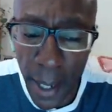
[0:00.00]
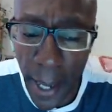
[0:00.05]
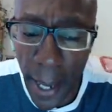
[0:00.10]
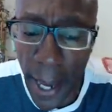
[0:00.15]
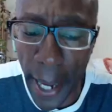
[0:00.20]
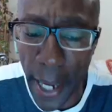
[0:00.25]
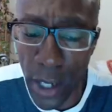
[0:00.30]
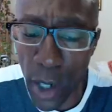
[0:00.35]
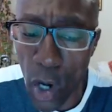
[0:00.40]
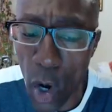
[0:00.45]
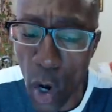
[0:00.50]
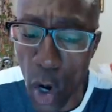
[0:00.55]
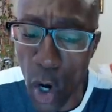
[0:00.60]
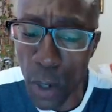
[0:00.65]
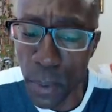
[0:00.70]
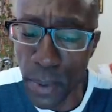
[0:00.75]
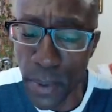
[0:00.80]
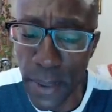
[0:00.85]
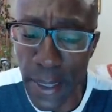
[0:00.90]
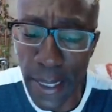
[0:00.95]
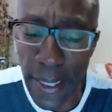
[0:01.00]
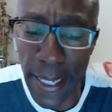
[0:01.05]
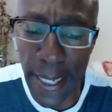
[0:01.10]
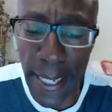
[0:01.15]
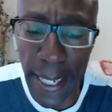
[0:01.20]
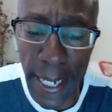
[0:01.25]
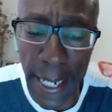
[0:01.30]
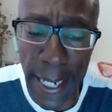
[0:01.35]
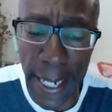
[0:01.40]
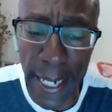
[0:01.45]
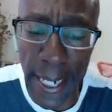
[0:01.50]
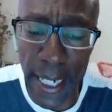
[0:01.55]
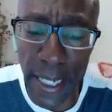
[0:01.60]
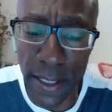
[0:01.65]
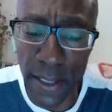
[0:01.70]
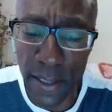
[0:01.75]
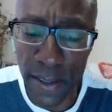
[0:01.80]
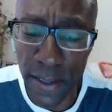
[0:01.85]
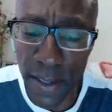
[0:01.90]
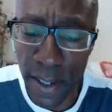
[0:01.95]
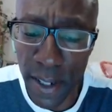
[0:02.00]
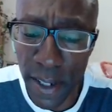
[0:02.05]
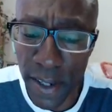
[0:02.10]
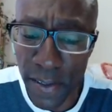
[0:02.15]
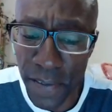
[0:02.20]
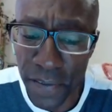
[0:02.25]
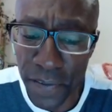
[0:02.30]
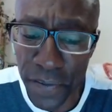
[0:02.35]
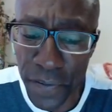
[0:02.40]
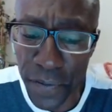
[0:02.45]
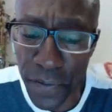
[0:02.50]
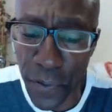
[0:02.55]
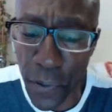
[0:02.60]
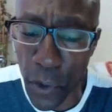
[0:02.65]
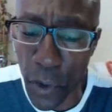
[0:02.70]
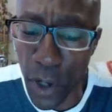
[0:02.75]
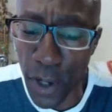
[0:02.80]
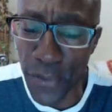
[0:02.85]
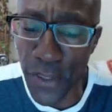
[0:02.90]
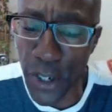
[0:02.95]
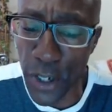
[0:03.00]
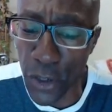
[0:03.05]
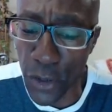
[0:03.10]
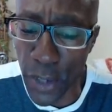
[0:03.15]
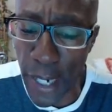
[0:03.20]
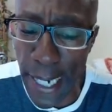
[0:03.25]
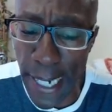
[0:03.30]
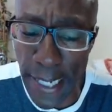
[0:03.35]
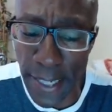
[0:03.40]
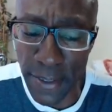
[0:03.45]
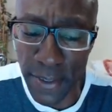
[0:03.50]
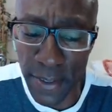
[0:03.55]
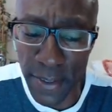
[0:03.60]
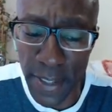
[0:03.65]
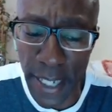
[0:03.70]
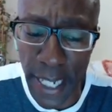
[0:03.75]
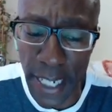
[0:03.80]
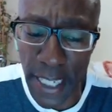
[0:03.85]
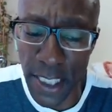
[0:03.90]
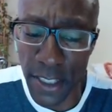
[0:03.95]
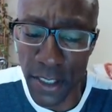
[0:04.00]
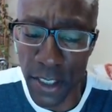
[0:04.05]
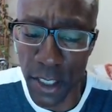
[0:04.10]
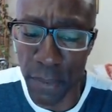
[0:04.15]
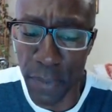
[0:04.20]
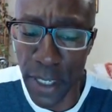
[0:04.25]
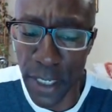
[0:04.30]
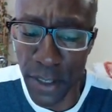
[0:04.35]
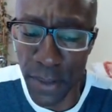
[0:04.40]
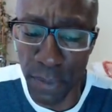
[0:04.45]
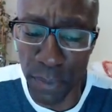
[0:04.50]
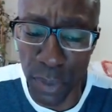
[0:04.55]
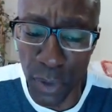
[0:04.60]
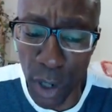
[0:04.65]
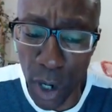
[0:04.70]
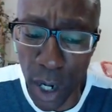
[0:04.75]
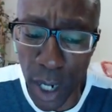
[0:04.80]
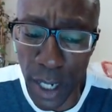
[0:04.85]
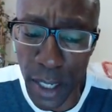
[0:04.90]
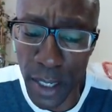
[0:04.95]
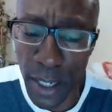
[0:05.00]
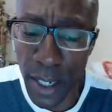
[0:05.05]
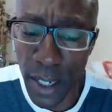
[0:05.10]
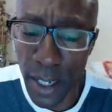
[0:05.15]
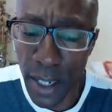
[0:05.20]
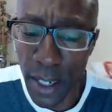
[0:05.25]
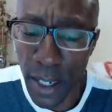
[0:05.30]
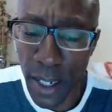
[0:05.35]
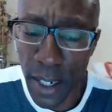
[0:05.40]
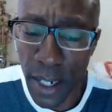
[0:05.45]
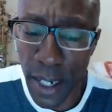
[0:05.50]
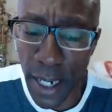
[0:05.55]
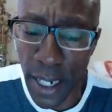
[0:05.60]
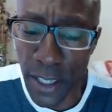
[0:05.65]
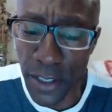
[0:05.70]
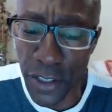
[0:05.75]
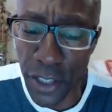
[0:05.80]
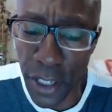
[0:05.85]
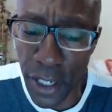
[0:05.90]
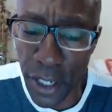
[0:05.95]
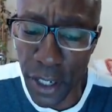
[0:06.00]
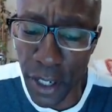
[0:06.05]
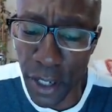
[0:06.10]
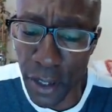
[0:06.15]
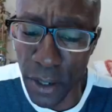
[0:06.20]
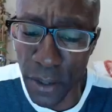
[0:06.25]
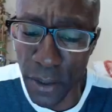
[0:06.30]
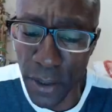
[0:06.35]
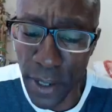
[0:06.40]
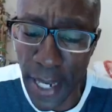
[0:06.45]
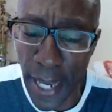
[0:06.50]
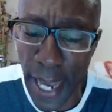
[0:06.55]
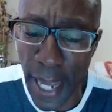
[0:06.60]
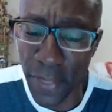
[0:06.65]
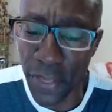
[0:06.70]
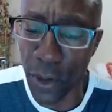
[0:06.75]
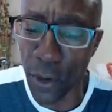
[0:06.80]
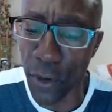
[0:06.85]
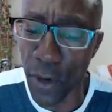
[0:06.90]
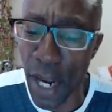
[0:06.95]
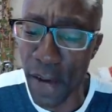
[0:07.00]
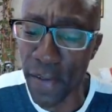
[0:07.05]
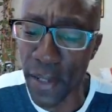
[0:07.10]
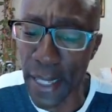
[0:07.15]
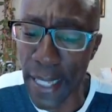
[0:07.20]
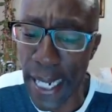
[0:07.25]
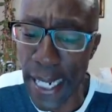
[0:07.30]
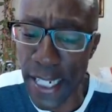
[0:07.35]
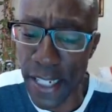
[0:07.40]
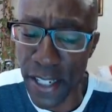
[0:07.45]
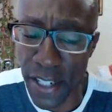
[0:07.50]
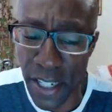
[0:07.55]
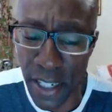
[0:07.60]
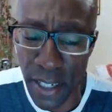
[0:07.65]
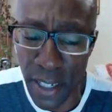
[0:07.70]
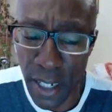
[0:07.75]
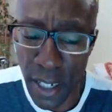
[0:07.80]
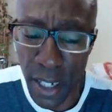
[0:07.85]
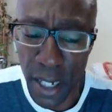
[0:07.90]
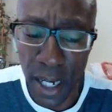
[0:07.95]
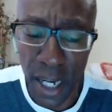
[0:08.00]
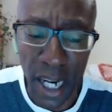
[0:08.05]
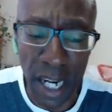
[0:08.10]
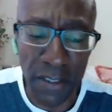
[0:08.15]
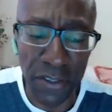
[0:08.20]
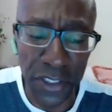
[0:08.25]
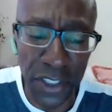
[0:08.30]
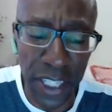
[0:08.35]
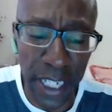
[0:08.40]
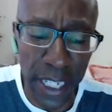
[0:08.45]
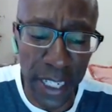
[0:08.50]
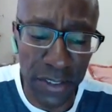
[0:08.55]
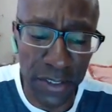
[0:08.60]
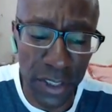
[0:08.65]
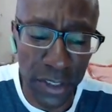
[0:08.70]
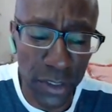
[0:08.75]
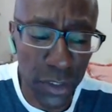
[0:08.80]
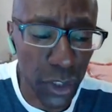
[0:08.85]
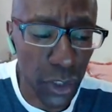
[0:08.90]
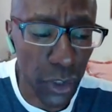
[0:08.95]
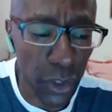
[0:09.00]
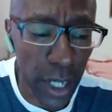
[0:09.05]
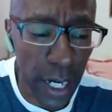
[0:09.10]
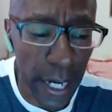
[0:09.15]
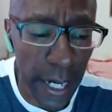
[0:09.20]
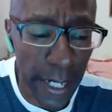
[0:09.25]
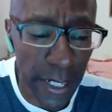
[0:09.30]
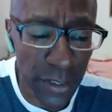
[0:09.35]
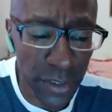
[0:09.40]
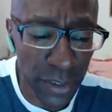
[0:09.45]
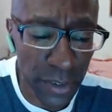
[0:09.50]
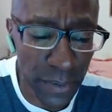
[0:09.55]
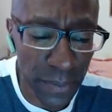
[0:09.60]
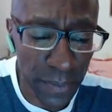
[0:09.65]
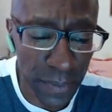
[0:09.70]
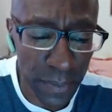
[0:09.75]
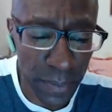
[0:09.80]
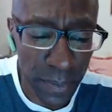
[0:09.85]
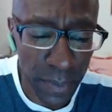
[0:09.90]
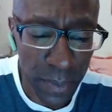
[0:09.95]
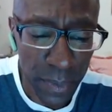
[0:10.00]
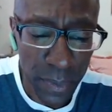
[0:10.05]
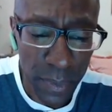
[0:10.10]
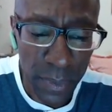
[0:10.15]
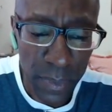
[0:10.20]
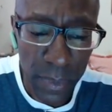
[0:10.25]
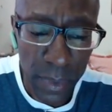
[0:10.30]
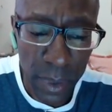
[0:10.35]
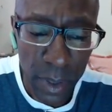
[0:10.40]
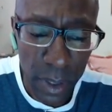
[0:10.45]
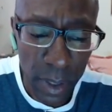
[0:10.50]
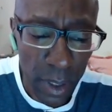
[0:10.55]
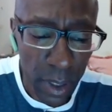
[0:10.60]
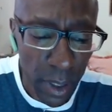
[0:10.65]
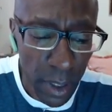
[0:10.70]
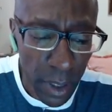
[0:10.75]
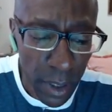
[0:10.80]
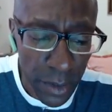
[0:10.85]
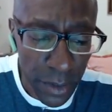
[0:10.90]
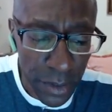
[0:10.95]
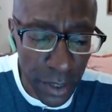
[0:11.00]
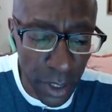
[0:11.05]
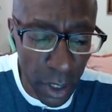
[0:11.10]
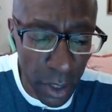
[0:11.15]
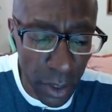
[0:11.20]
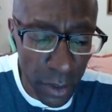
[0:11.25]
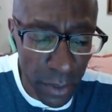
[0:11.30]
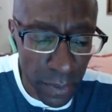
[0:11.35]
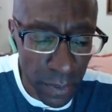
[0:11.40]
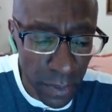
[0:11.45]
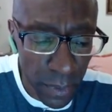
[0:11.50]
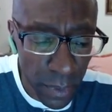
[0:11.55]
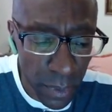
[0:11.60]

and hope to the end for the grace that is to be brought unto you at the revelation of Jesus Christ." So,